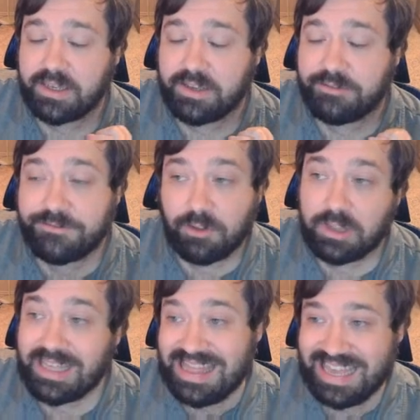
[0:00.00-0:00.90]

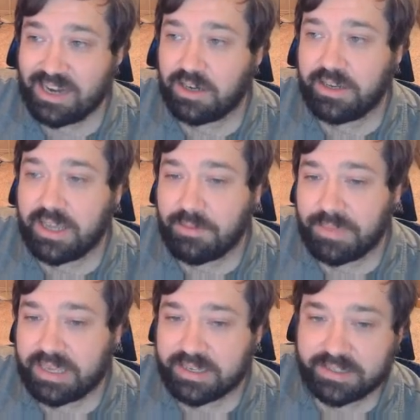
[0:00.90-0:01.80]
fully there yet
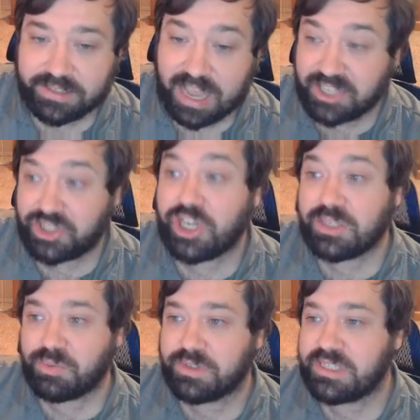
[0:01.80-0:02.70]
because I
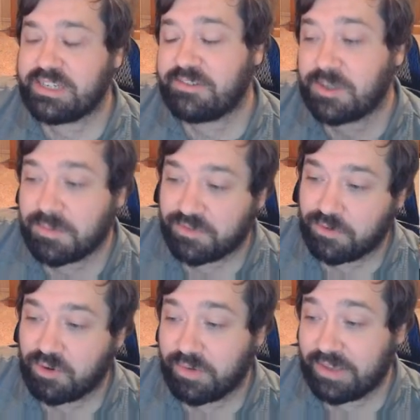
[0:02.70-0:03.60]
just received it
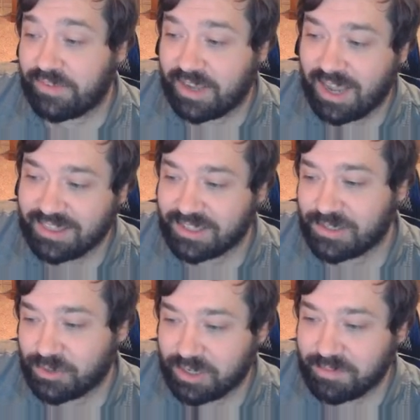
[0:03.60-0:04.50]
before we even got the
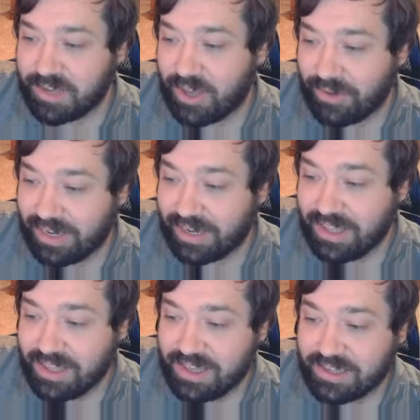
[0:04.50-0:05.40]
stream going.
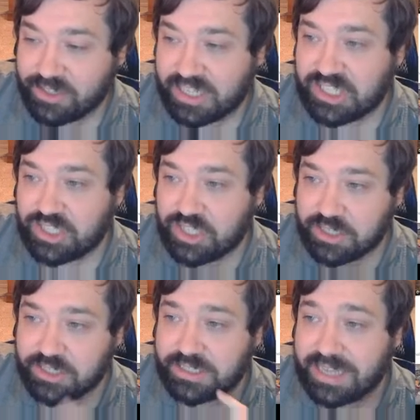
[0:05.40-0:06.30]
So I just
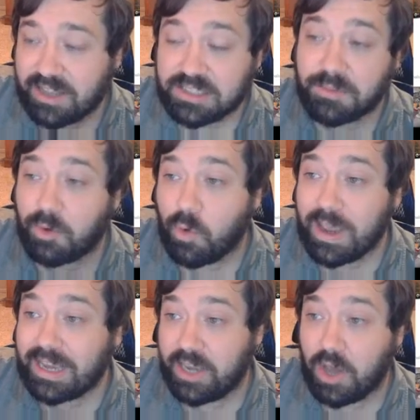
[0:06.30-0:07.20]
took down some
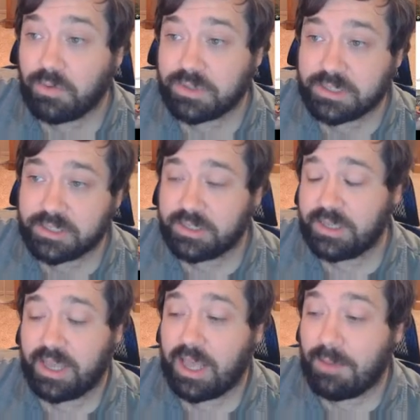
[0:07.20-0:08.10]
quick notes
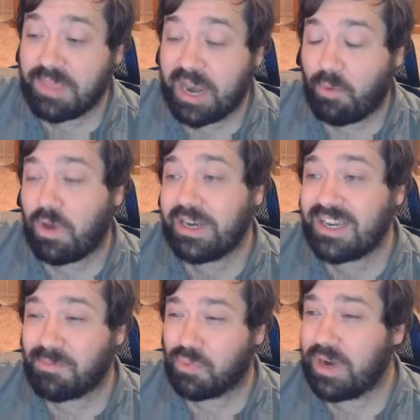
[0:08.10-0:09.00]
that I wanted
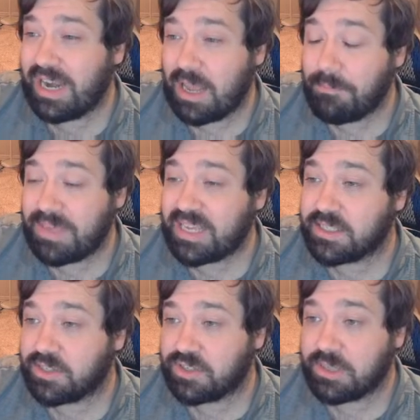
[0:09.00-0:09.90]
to bring up
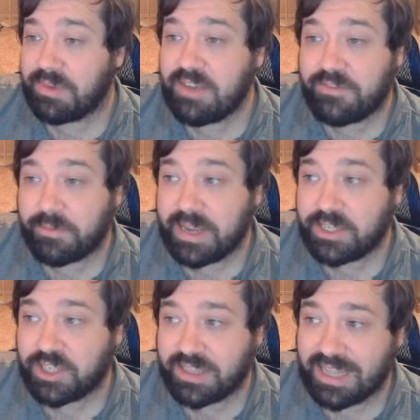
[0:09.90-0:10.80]
because there's some
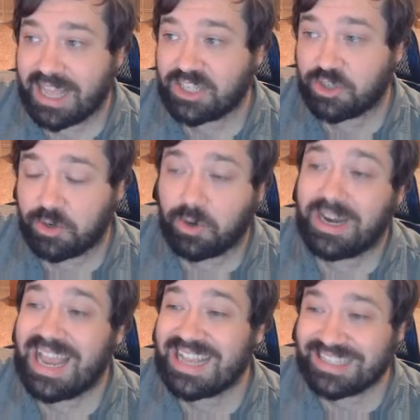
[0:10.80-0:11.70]
information that
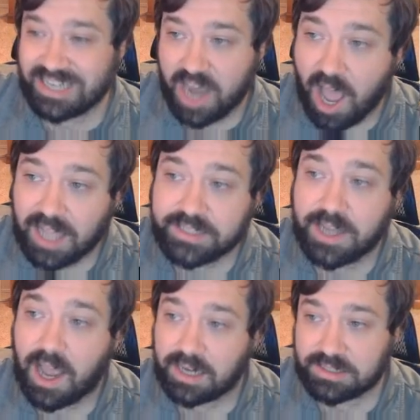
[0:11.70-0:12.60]
Dragori has not
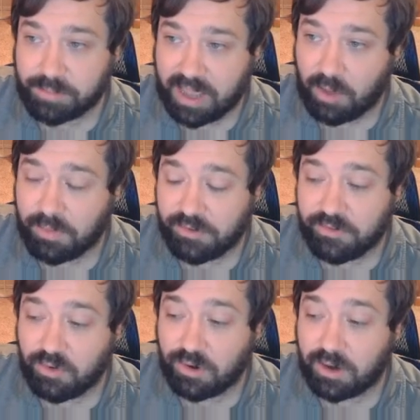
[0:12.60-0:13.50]
talked about
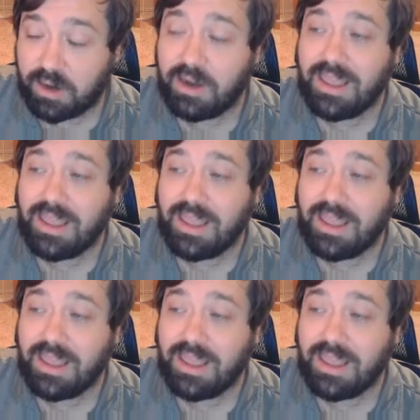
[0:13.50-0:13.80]
before